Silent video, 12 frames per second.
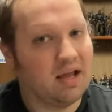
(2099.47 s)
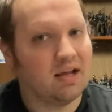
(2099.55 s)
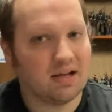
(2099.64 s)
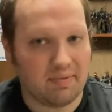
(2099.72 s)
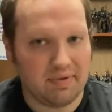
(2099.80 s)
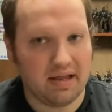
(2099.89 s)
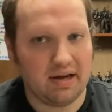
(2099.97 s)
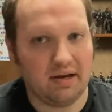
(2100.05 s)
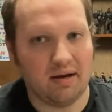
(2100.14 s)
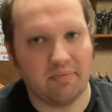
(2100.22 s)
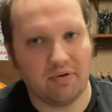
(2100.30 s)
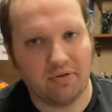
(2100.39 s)
Coming in at
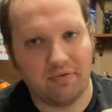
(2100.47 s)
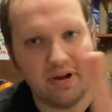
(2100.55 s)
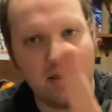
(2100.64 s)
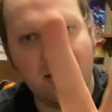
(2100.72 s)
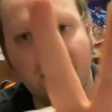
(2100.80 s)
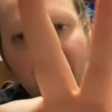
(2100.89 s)
number 3